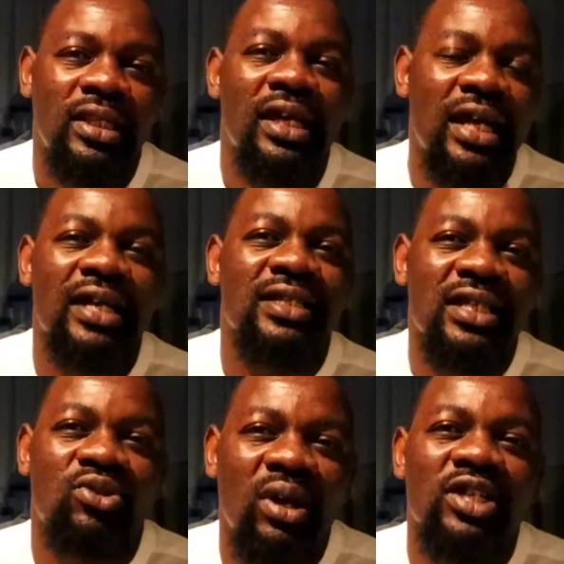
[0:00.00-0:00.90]
that
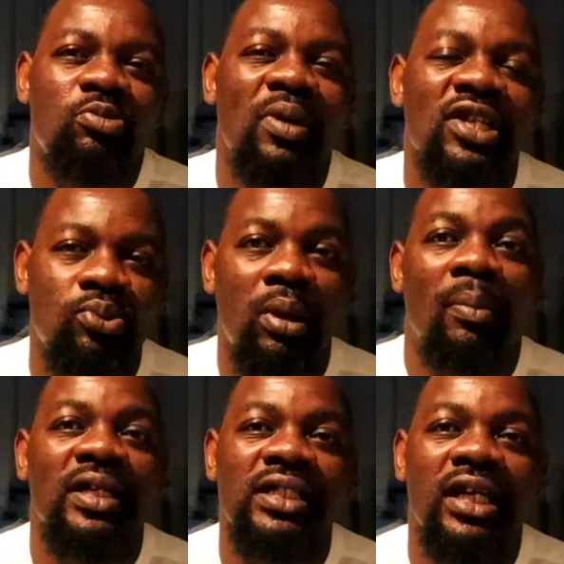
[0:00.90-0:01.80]
ancestral space
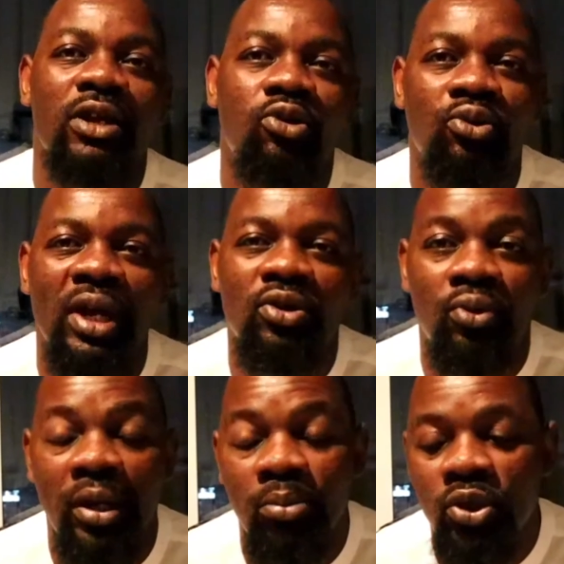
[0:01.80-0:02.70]
whereby she can create
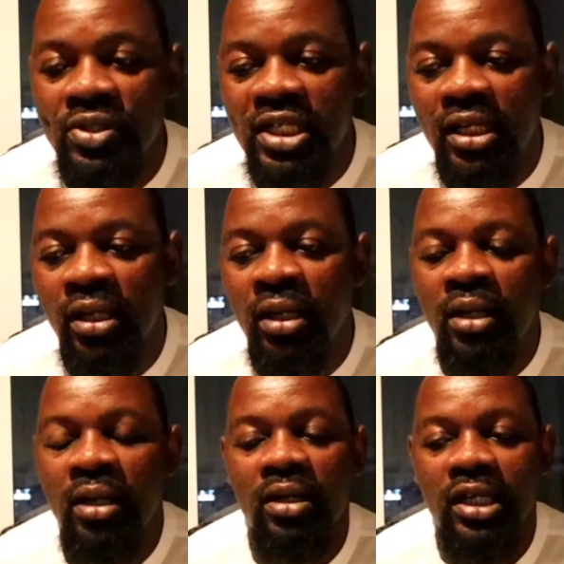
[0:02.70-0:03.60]
great music,
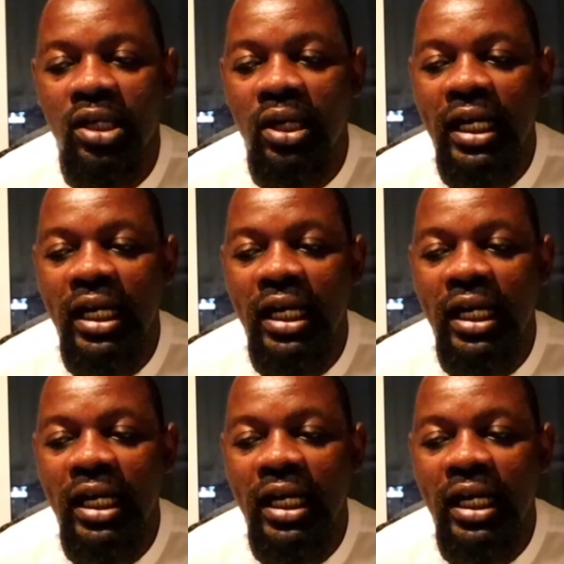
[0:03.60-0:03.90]
you know.